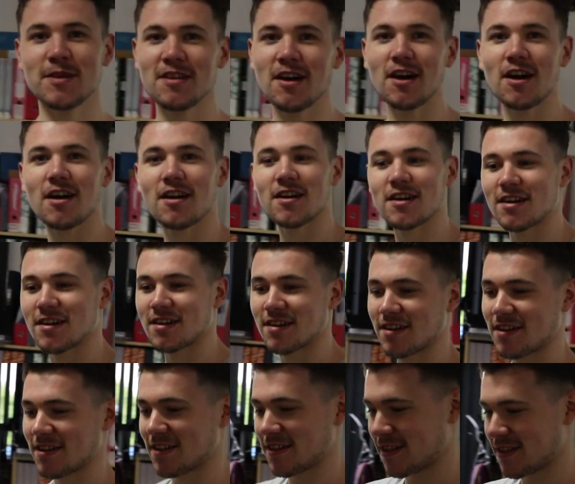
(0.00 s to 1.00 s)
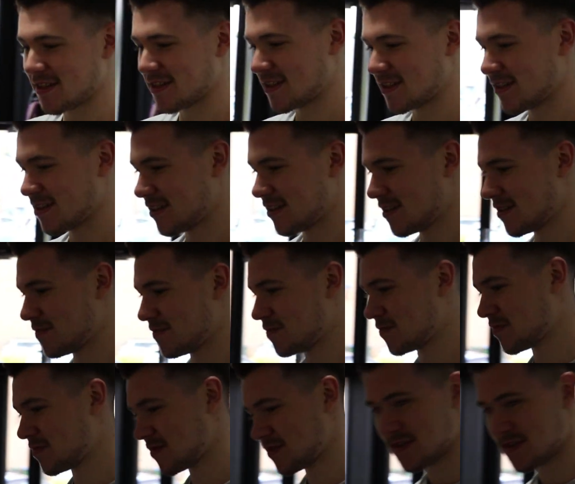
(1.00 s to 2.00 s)
were dark and you looked at it after 40 minutes, it would not be
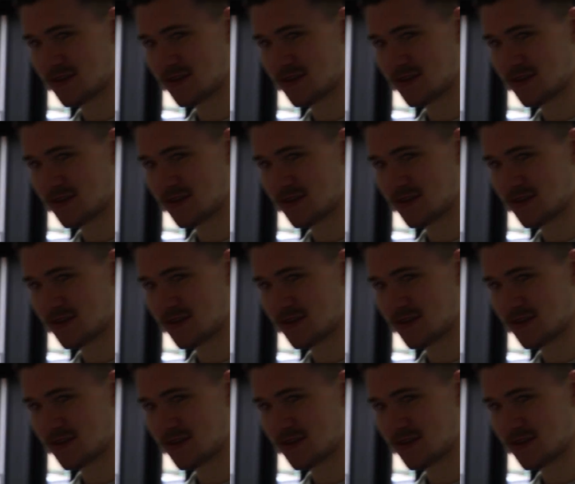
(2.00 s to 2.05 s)
green.